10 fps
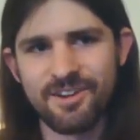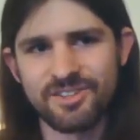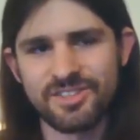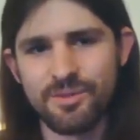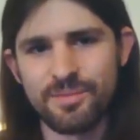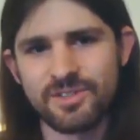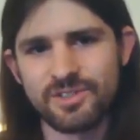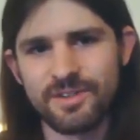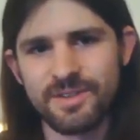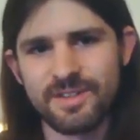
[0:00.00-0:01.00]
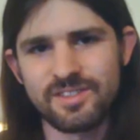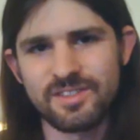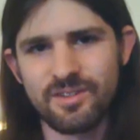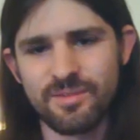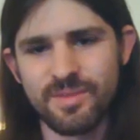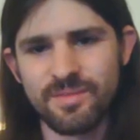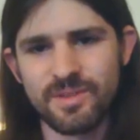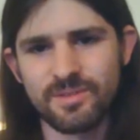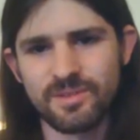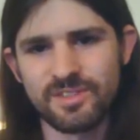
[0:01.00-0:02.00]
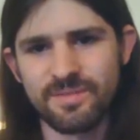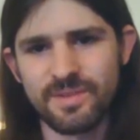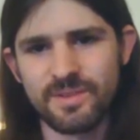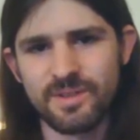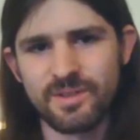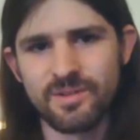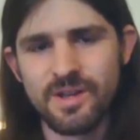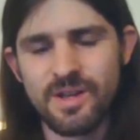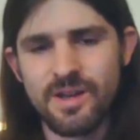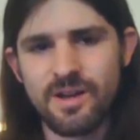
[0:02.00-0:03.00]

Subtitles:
anyways, I hope you enjoyed this and hope maybe you learned something new.